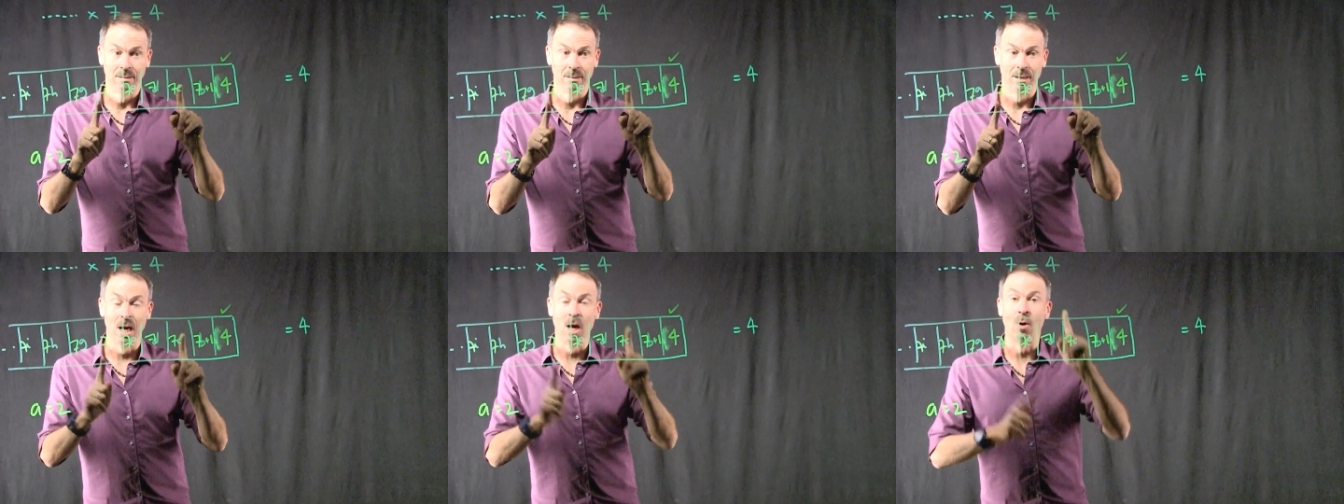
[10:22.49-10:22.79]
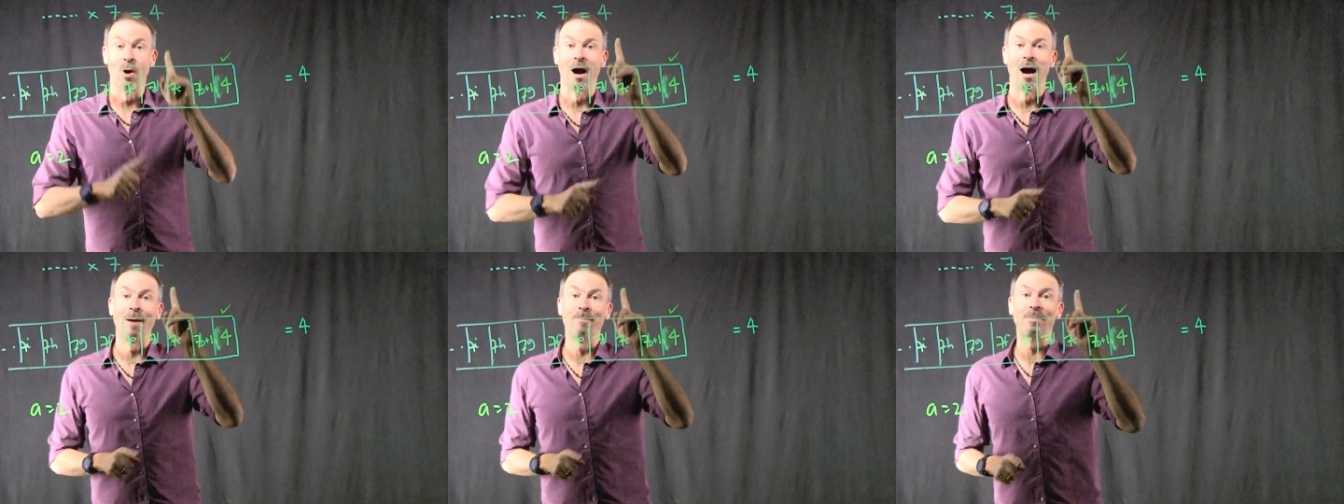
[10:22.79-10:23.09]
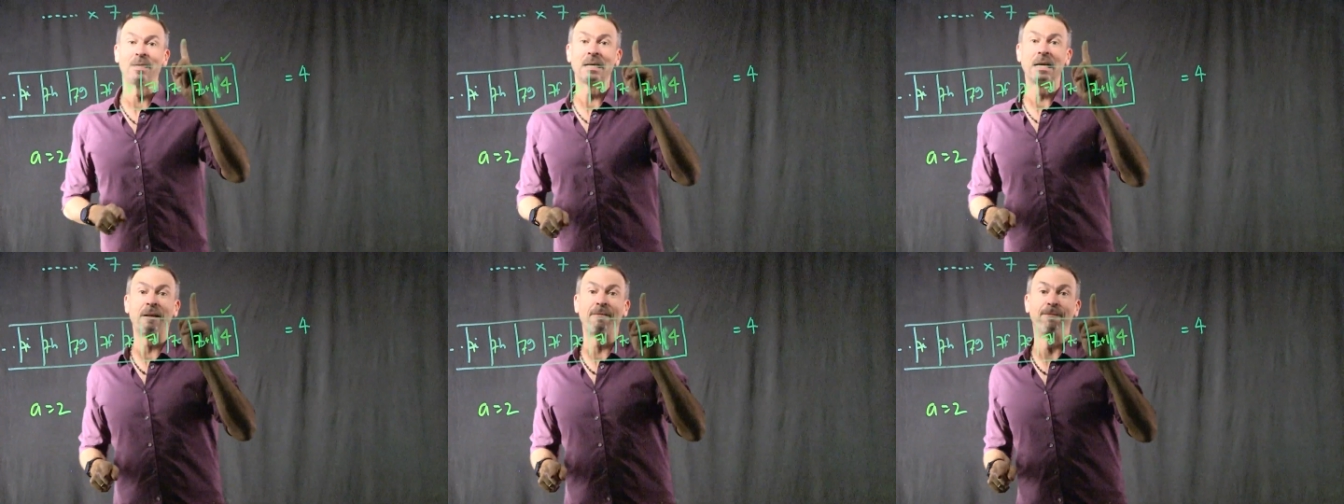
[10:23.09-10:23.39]
Oh, I'm
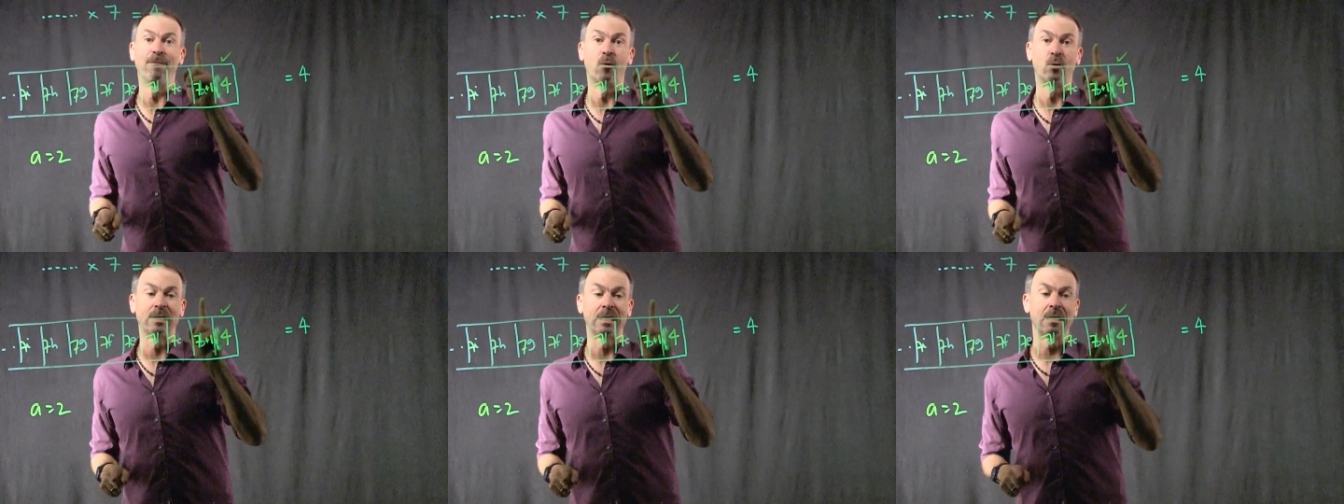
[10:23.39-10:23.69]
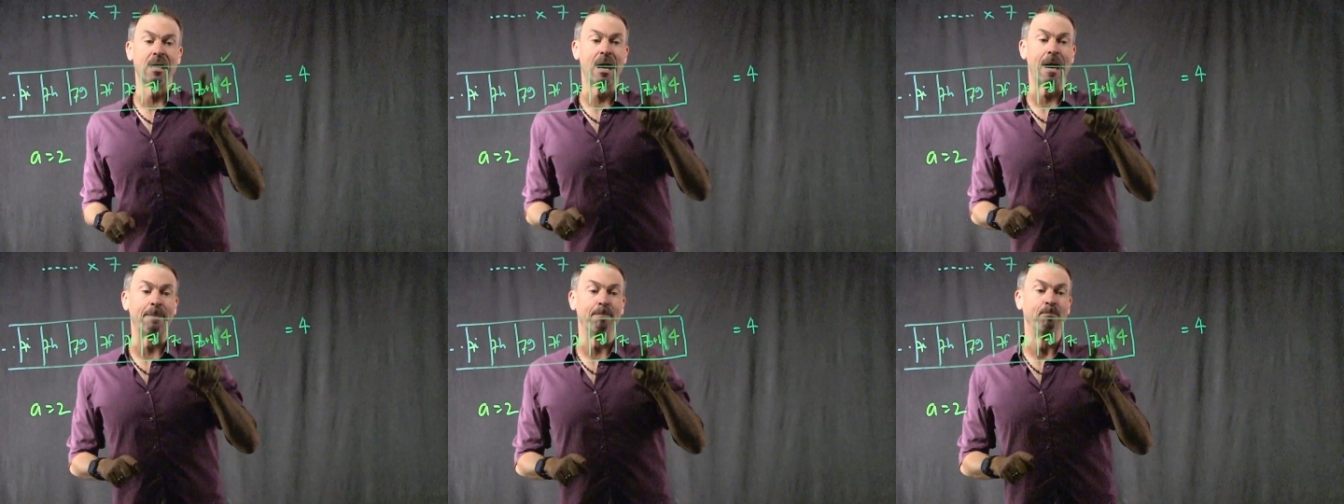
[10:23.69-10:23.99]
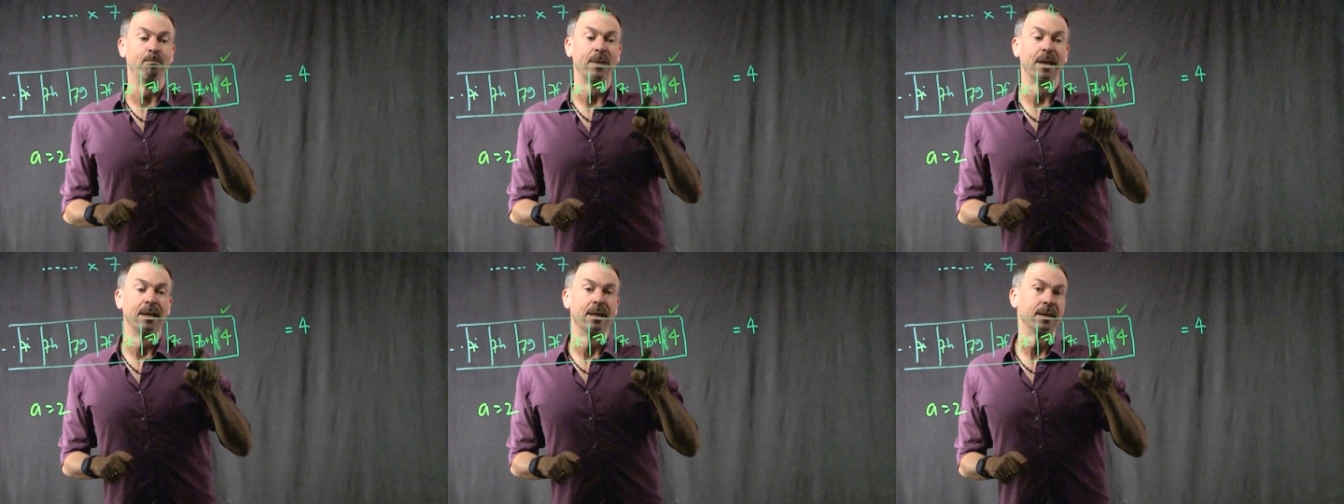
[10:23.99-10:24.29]
thinking 49.
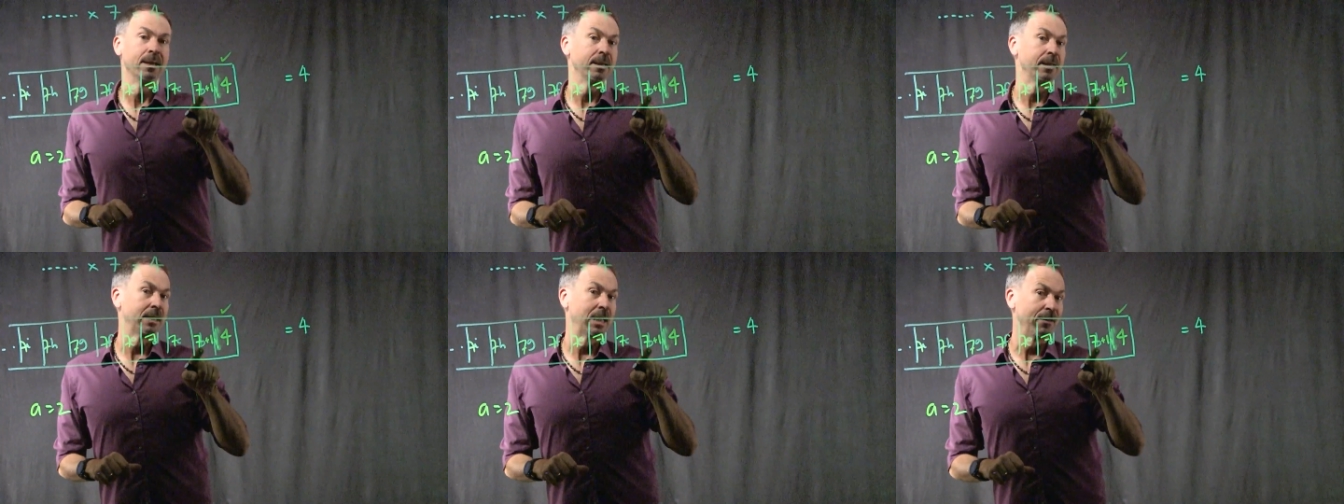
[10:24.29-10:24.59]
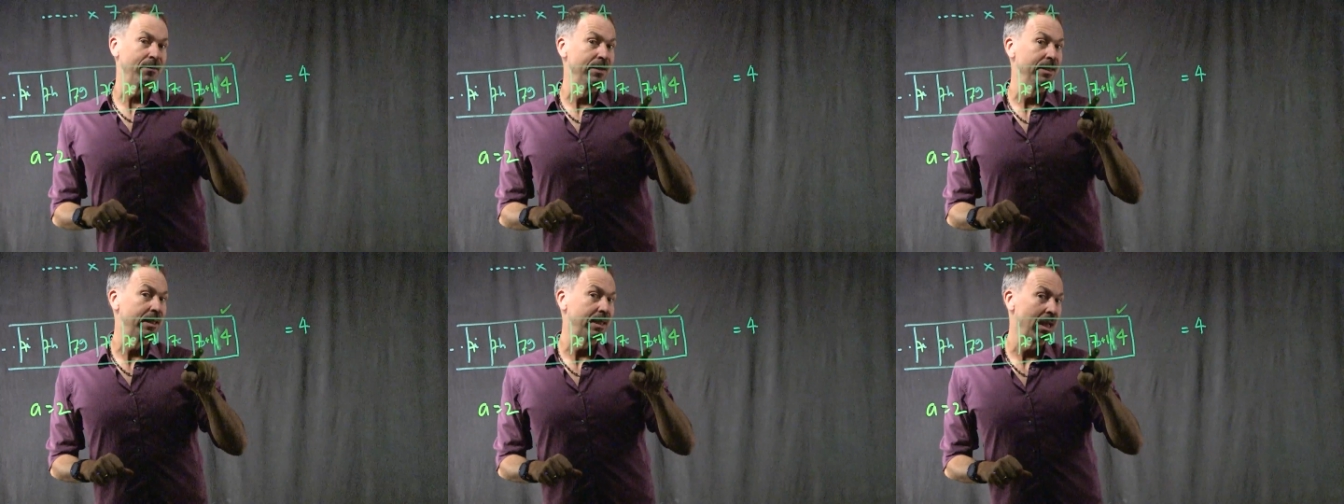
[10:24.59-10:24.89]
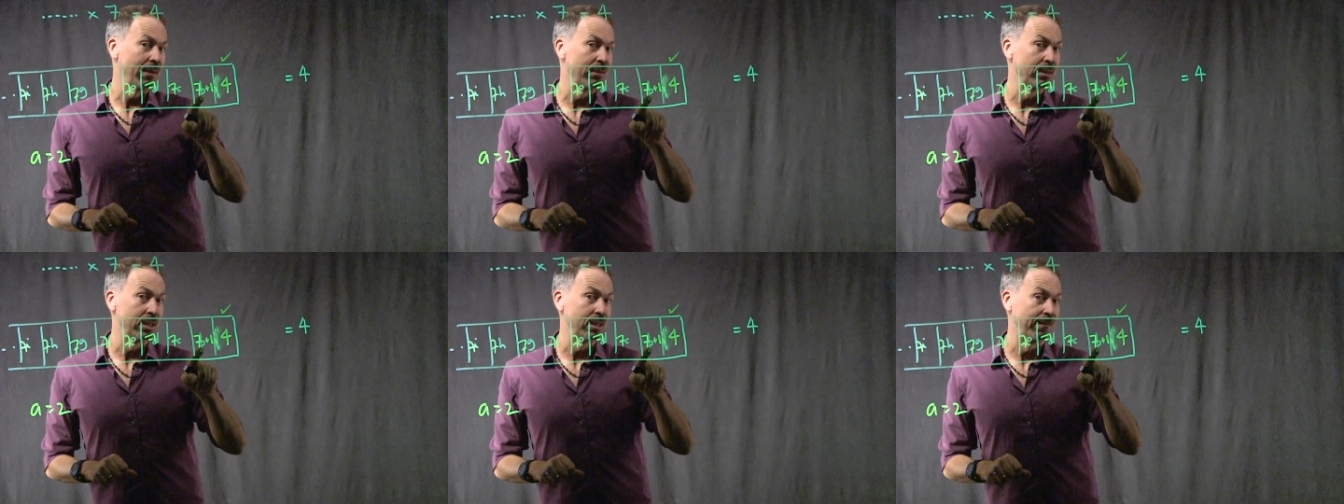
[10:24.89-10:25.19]
7
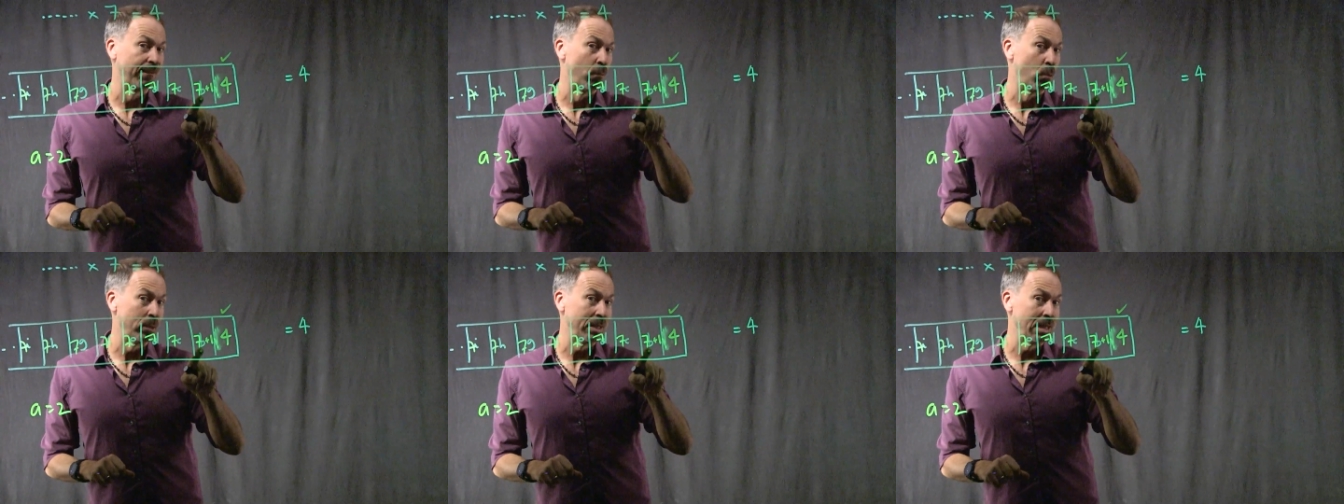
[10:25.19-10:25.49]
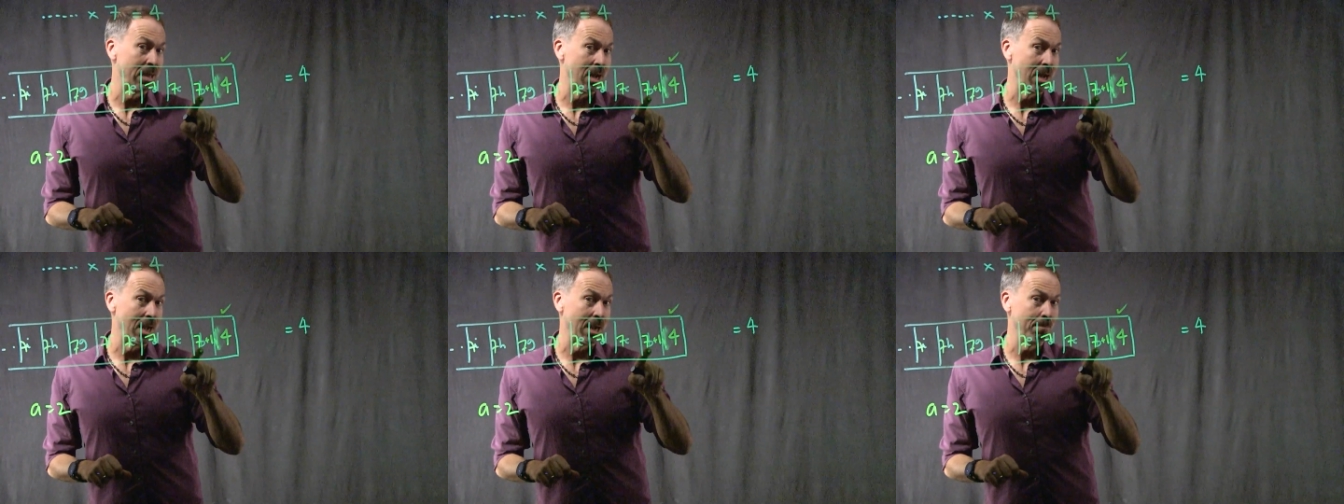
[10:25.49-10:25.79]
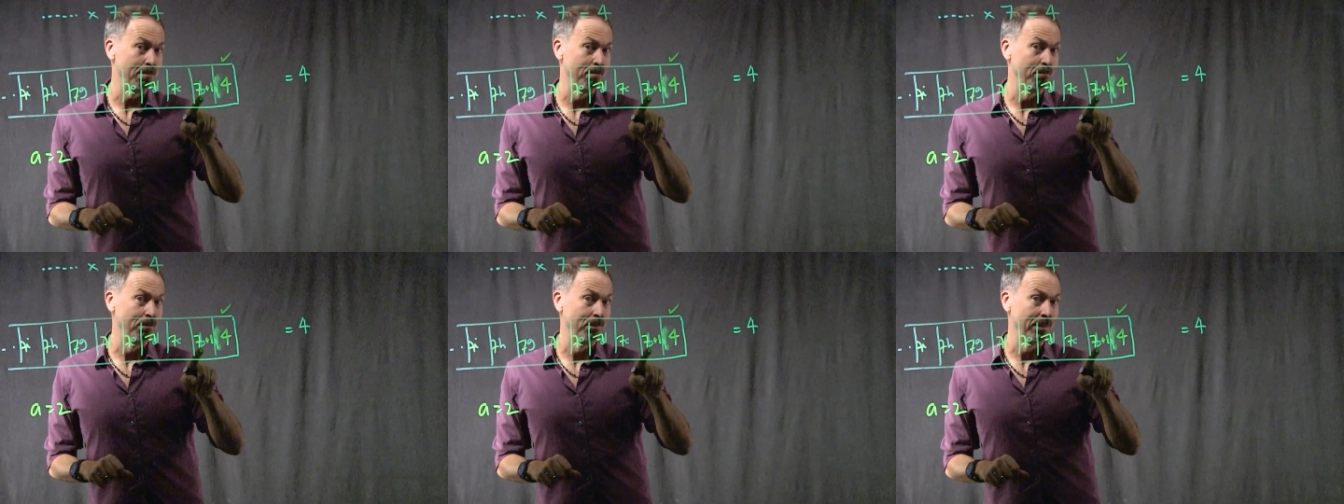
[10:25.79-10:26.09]
sevens is 49,